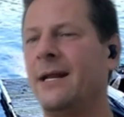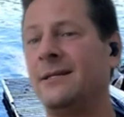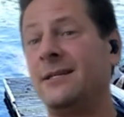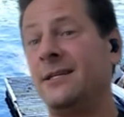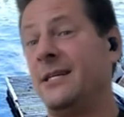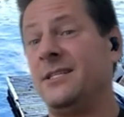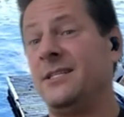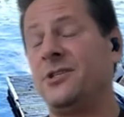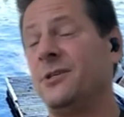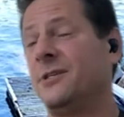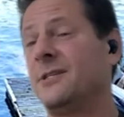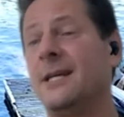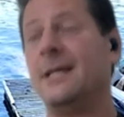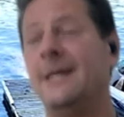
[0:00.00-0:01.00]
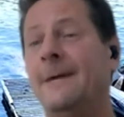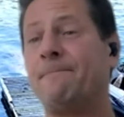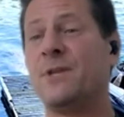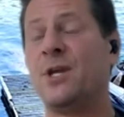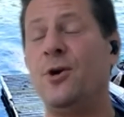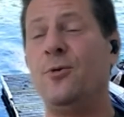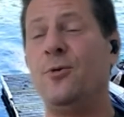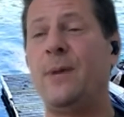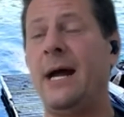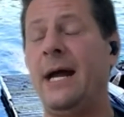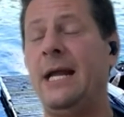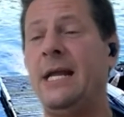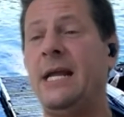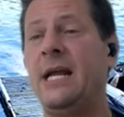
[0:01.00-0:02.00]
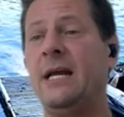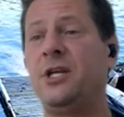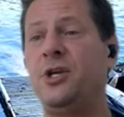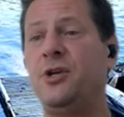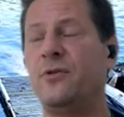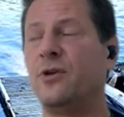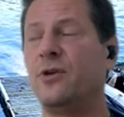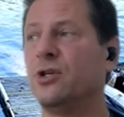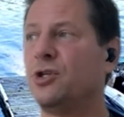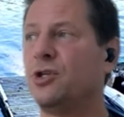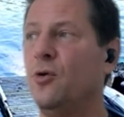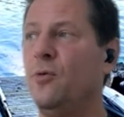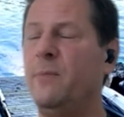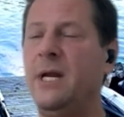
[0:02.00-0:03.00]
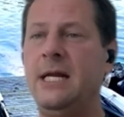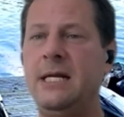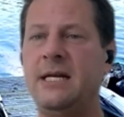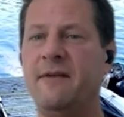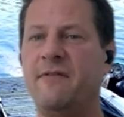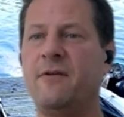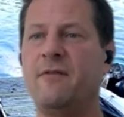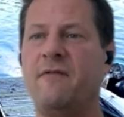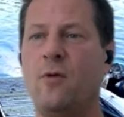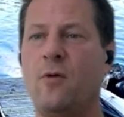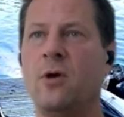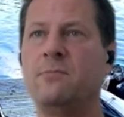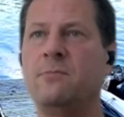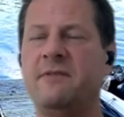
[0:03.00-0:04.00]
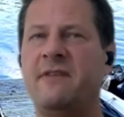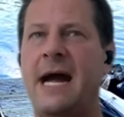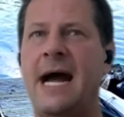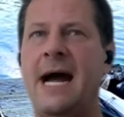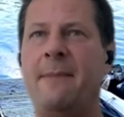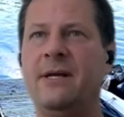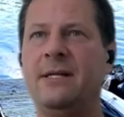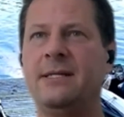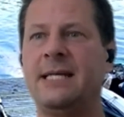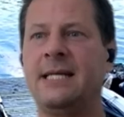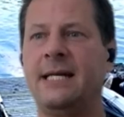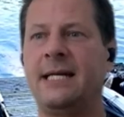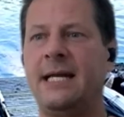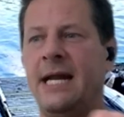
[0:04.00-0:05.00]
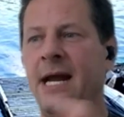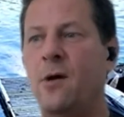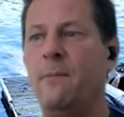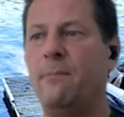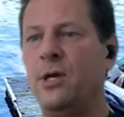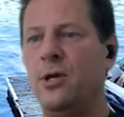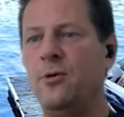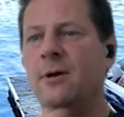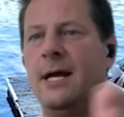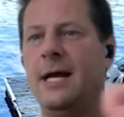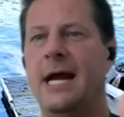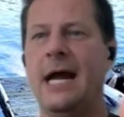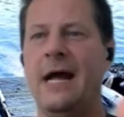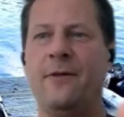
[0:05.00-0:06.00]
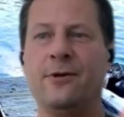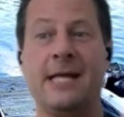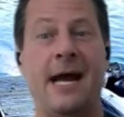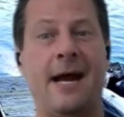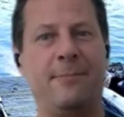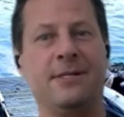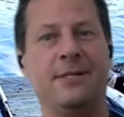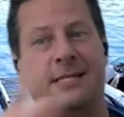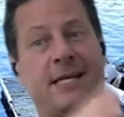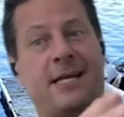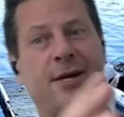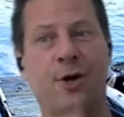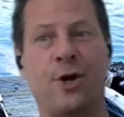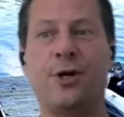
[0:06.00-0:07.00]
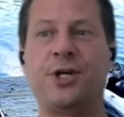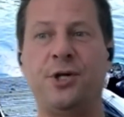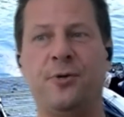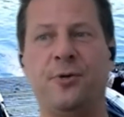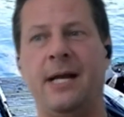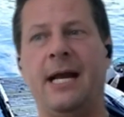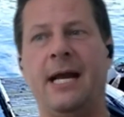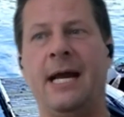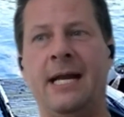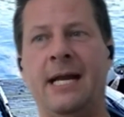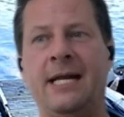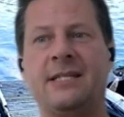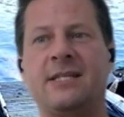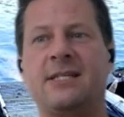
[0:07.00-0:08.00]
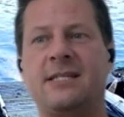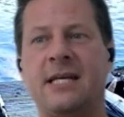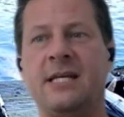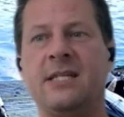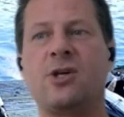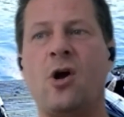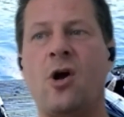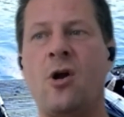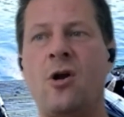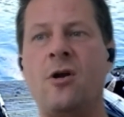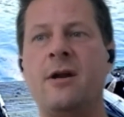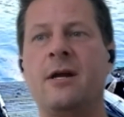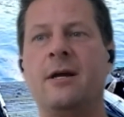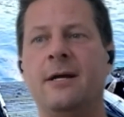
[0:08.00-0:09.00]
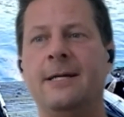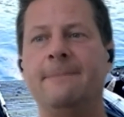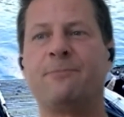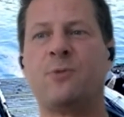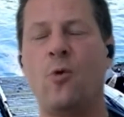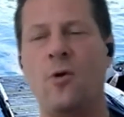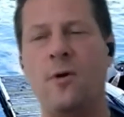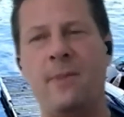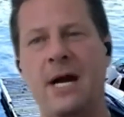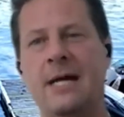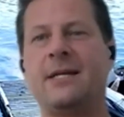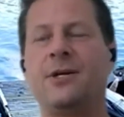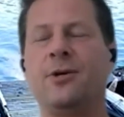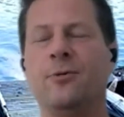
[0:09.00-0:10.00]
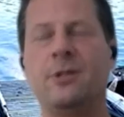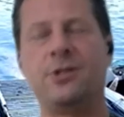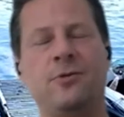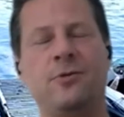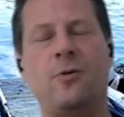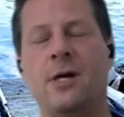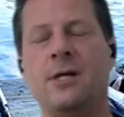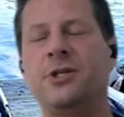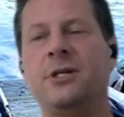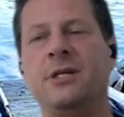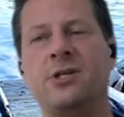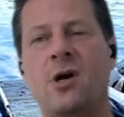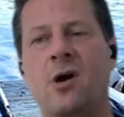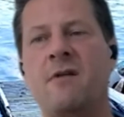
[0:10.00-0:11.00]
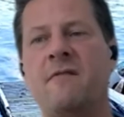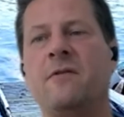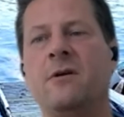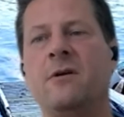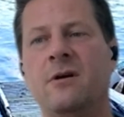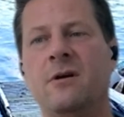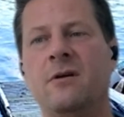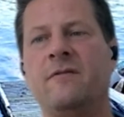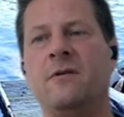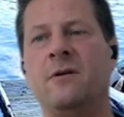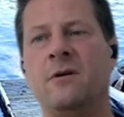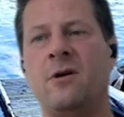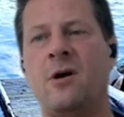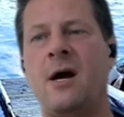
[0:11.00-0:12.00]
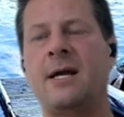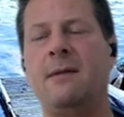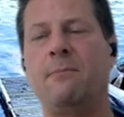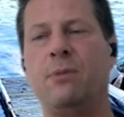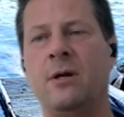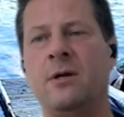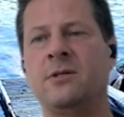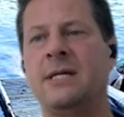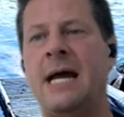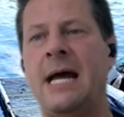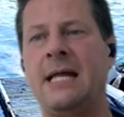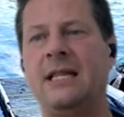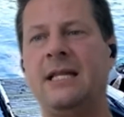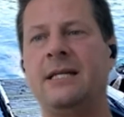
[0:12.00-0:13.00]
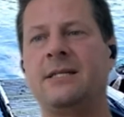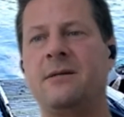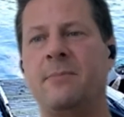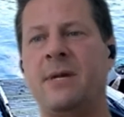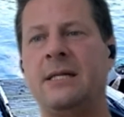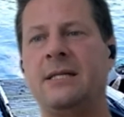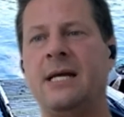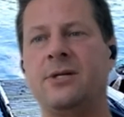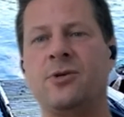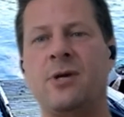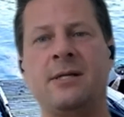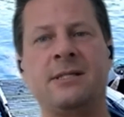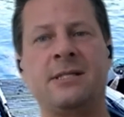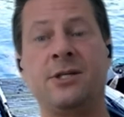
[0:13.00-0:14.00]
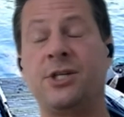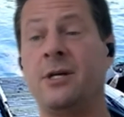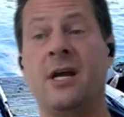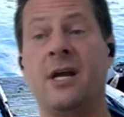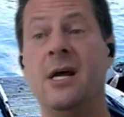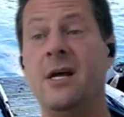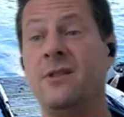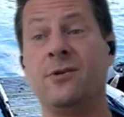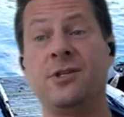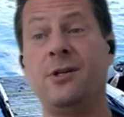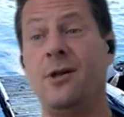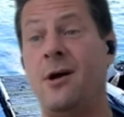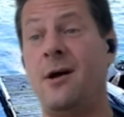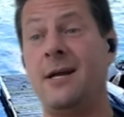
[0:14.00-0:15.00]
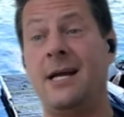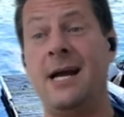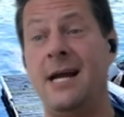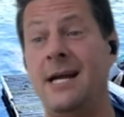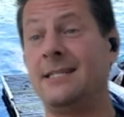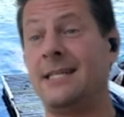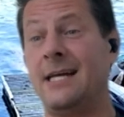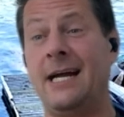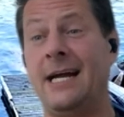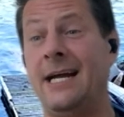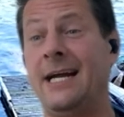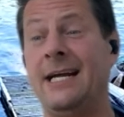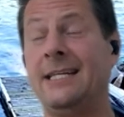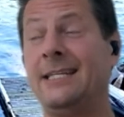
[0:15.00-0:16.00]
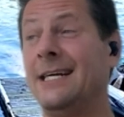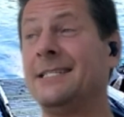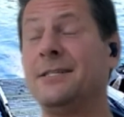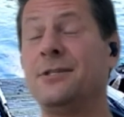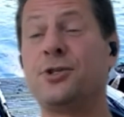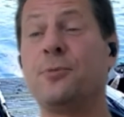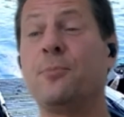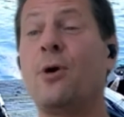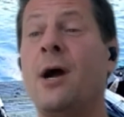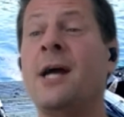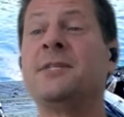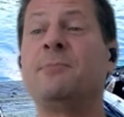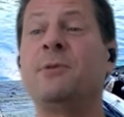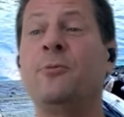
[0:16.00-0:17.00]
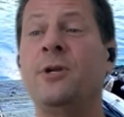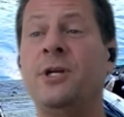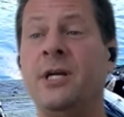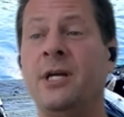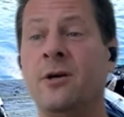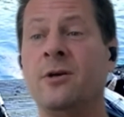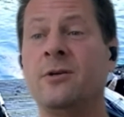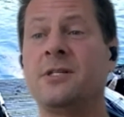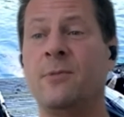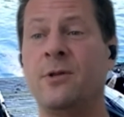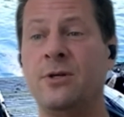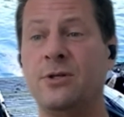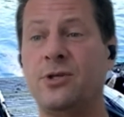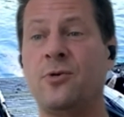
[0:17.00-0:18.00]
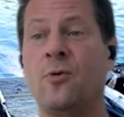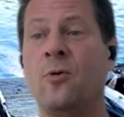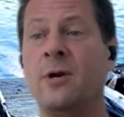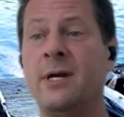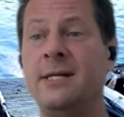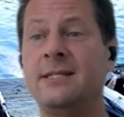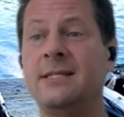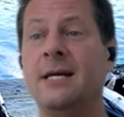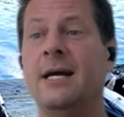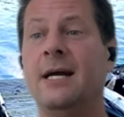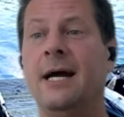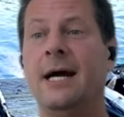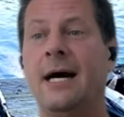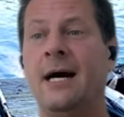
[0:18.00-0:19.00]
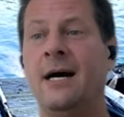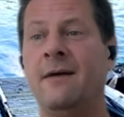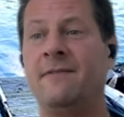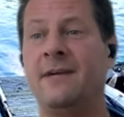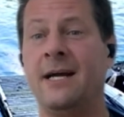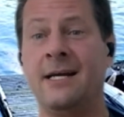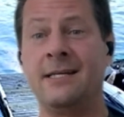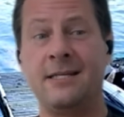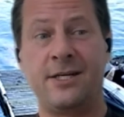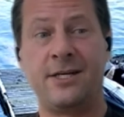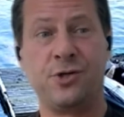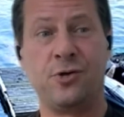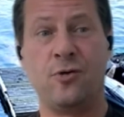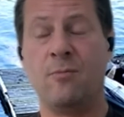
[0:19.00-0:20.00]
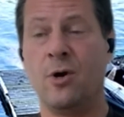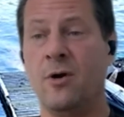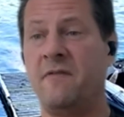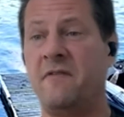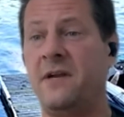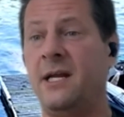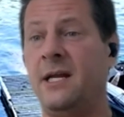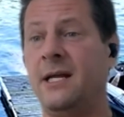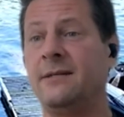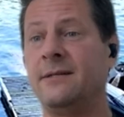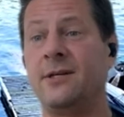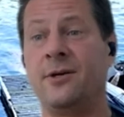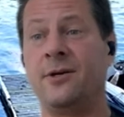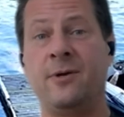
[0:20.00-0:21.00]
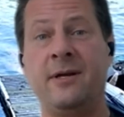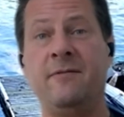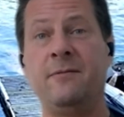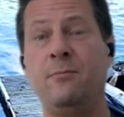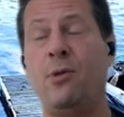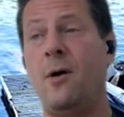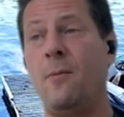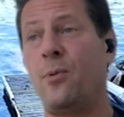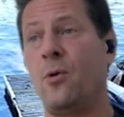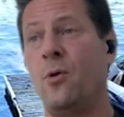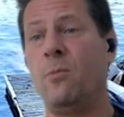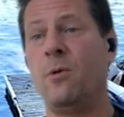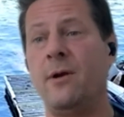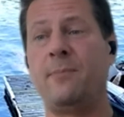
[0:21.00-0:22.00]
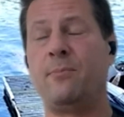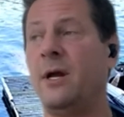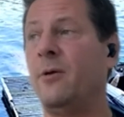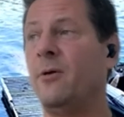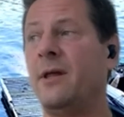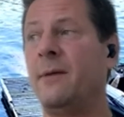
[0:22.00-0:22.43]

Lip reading: It's just, there's so many different forms of habits that can help you, and there's habits that can hurt you, and it's hard going back to your original question, it's hard for hockey players and athletes to make that transition. There's a lot of guys. It doesn't surprise me when you hear some of the stories of guys like Joe Murphy and even Bob Probert I played with.